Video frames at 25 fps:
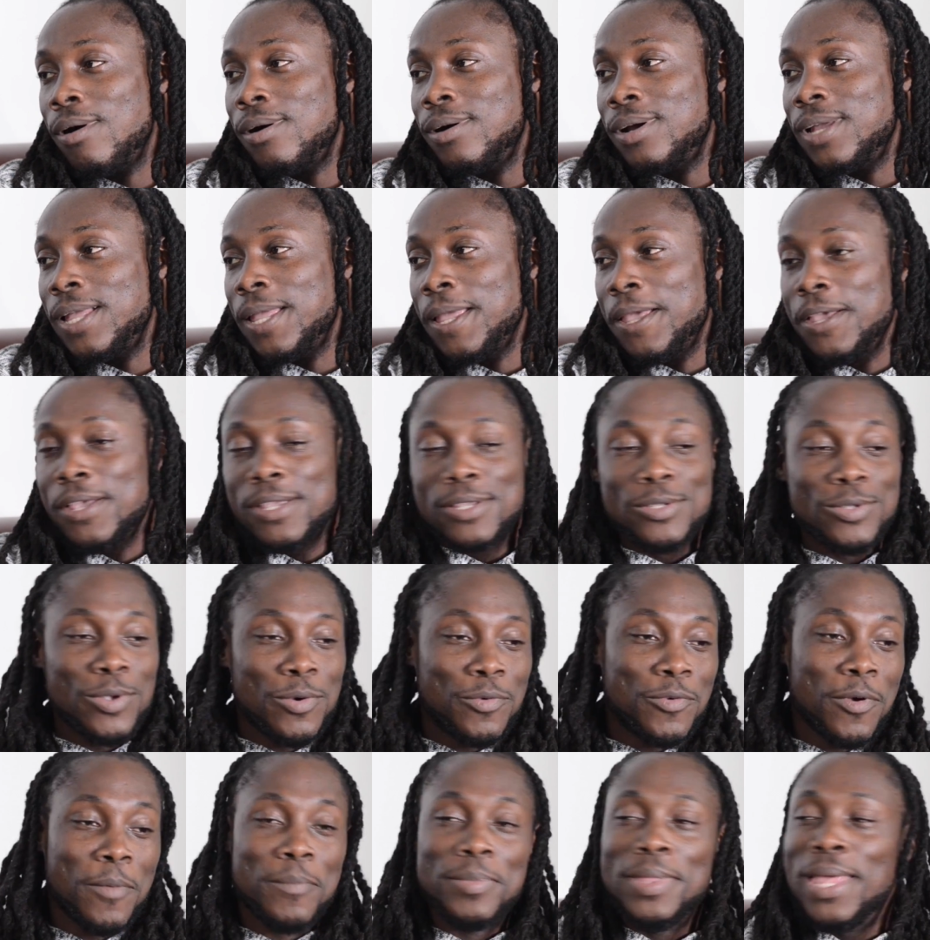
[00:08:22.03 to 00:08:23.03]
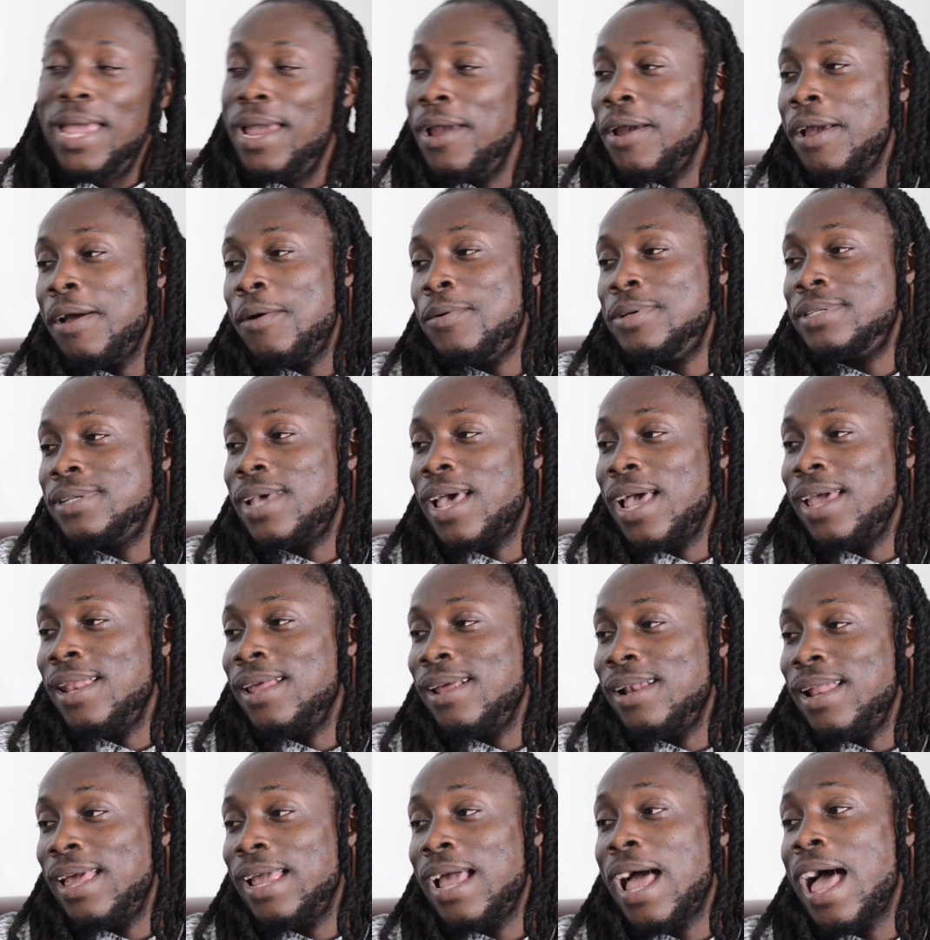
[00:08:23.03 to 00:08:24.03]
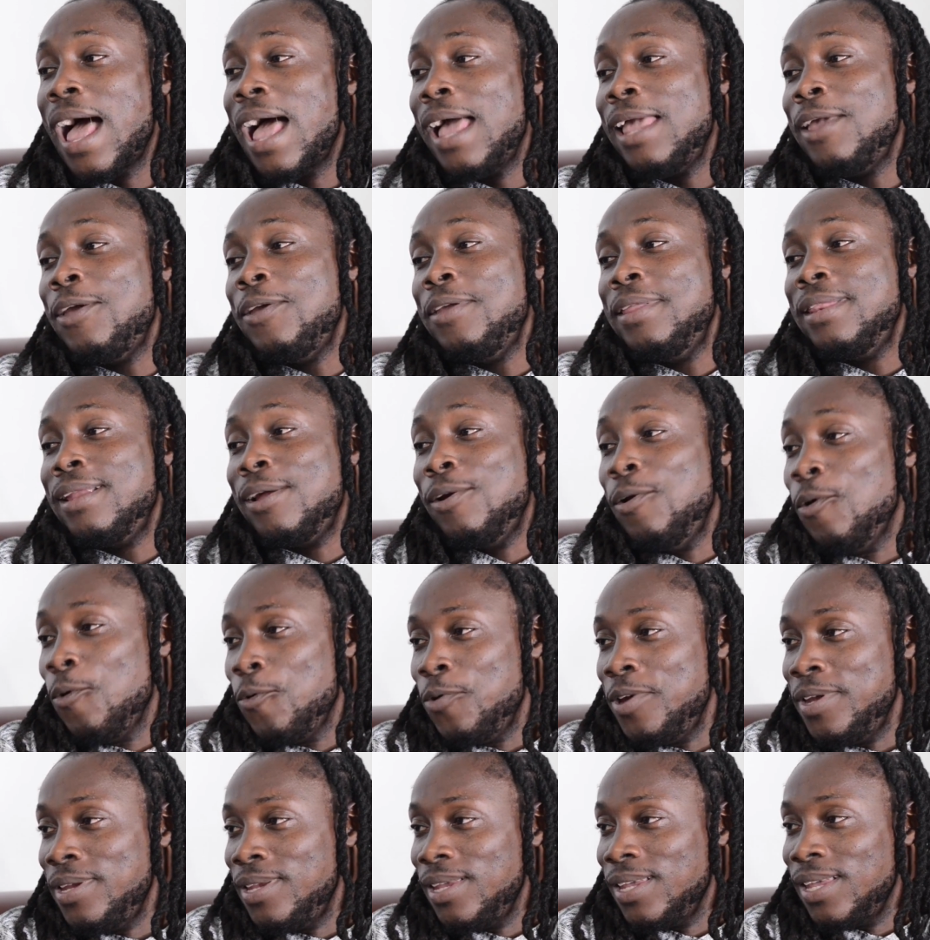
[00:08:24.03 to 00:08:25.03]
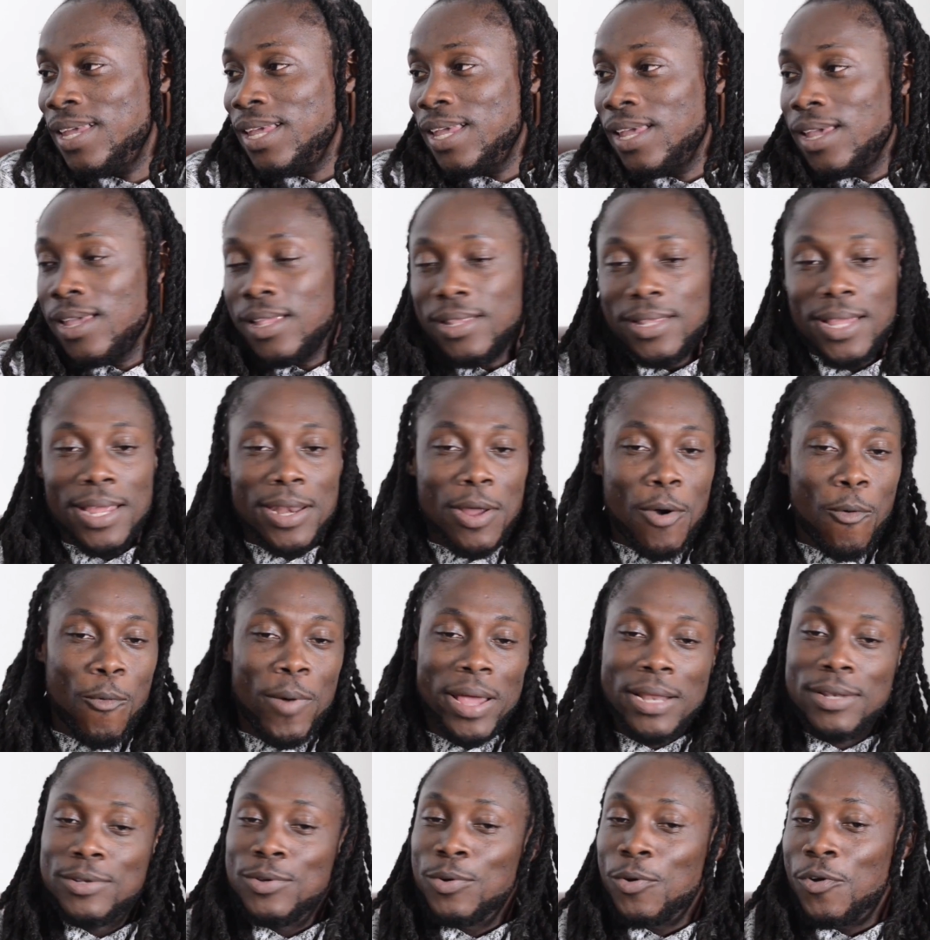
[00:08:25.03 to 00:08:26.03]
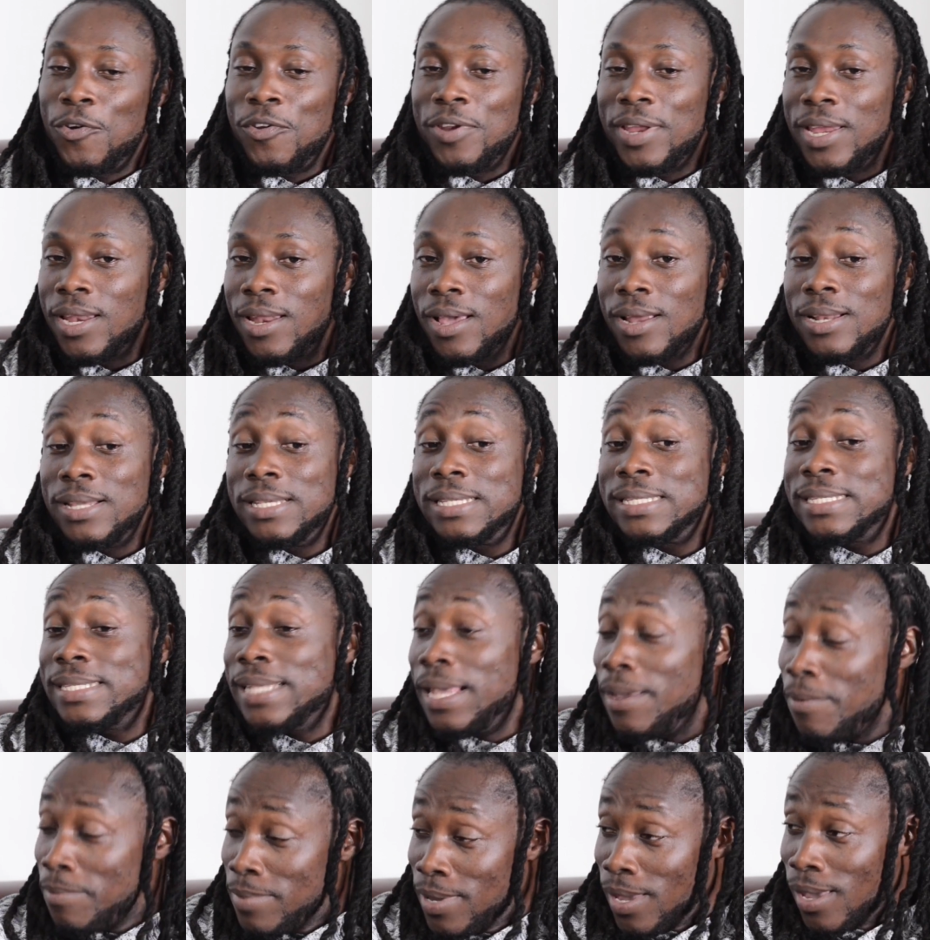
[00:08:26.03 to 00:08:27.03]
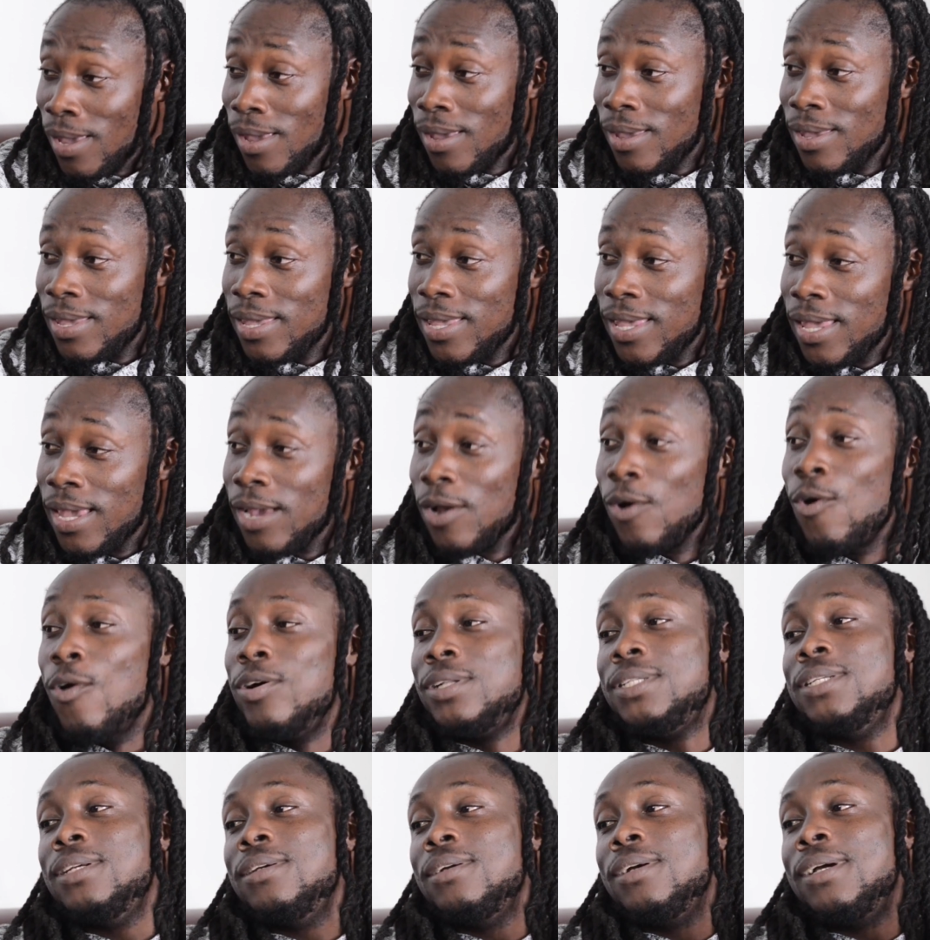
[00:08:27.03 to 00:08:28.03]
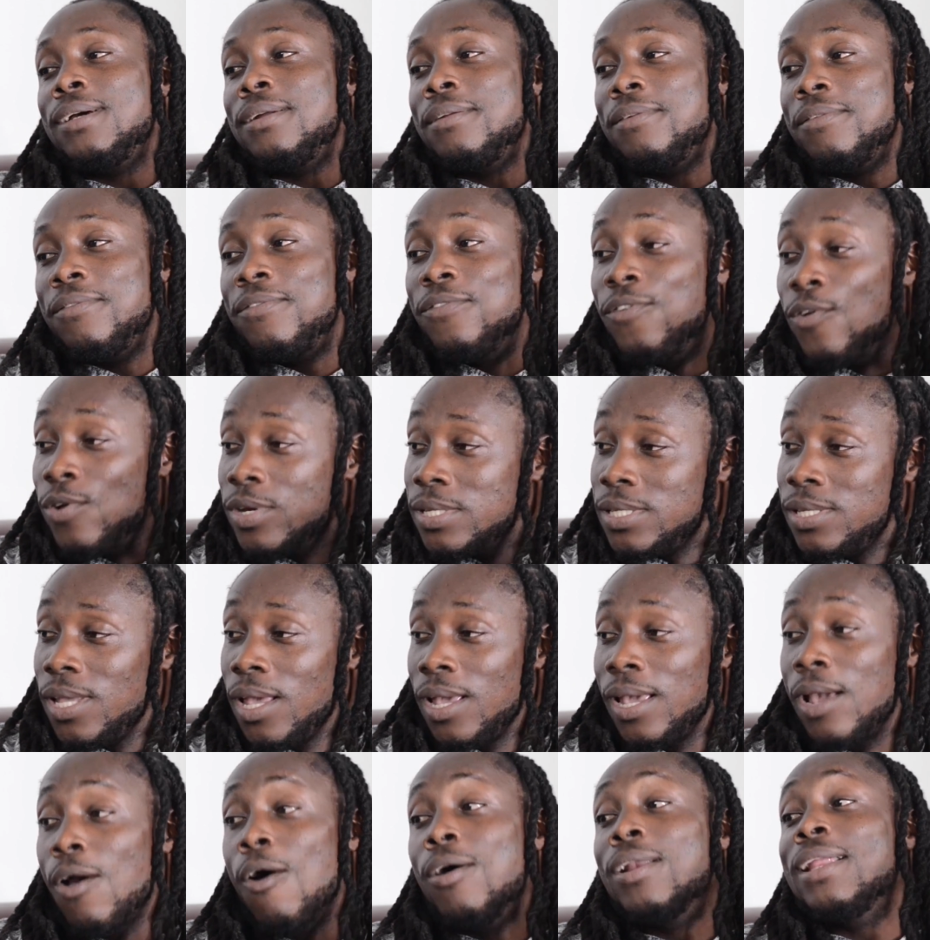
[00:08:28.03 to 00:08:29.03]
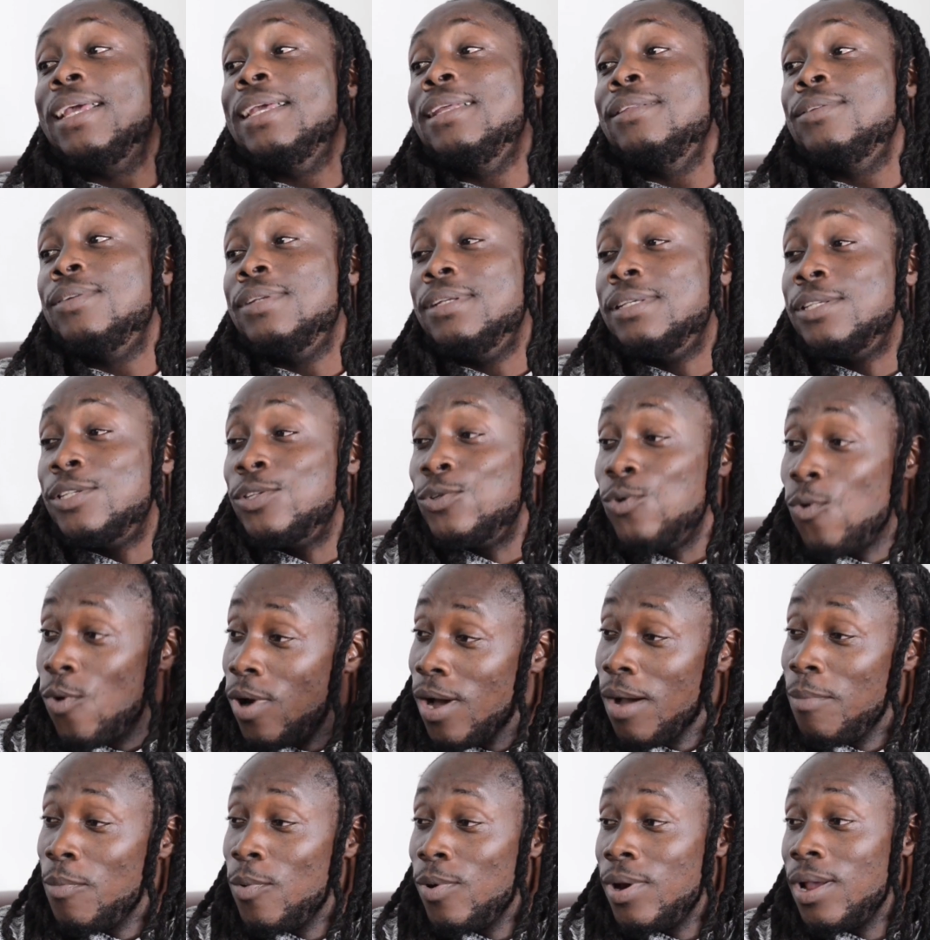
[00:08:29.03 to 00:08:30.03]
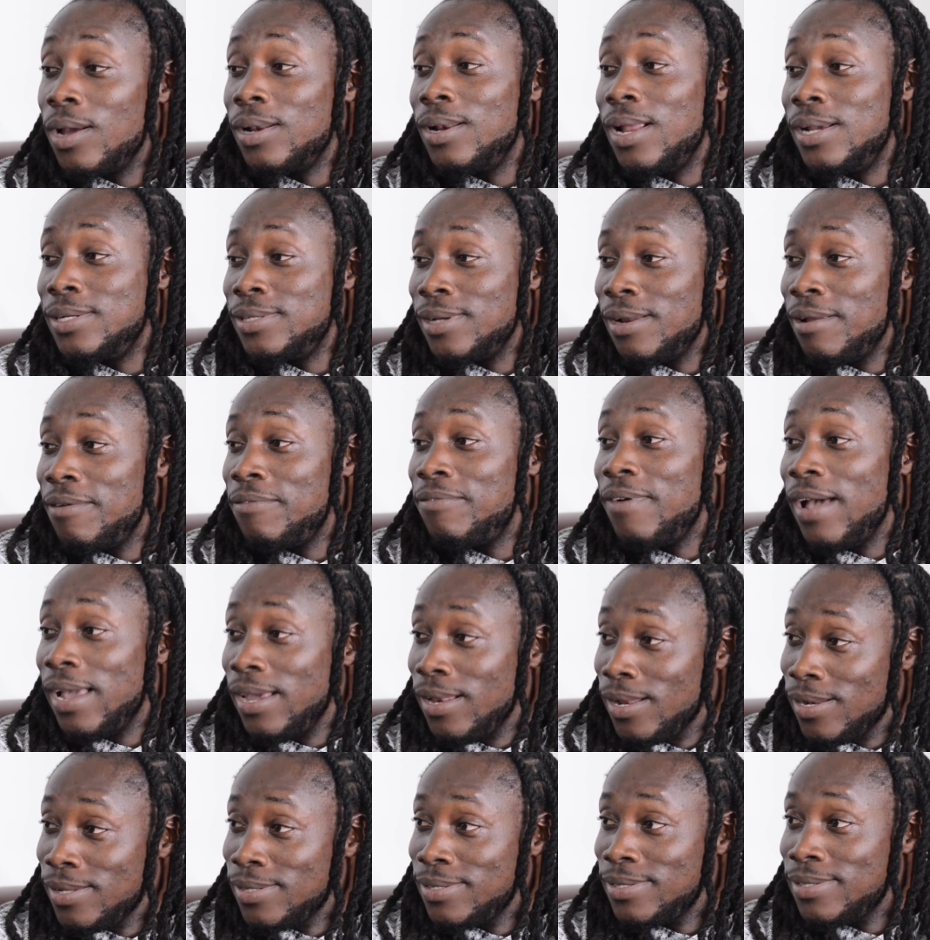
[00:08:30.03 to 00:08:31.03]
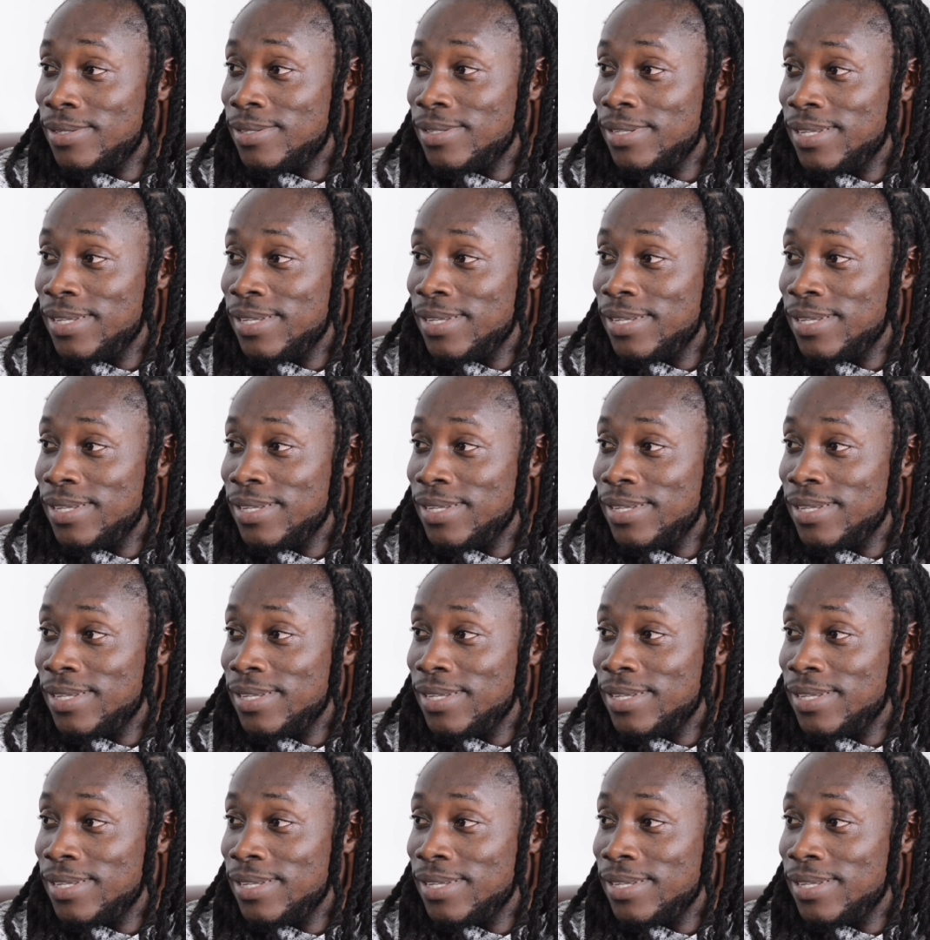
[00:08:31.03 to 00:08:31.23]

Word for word: Right. right. So from there, I was kind of like high in glory. Mm -hmm. Then I went to Grenada the same year. Got okay. First year, got into the Soca Monarch National Finals.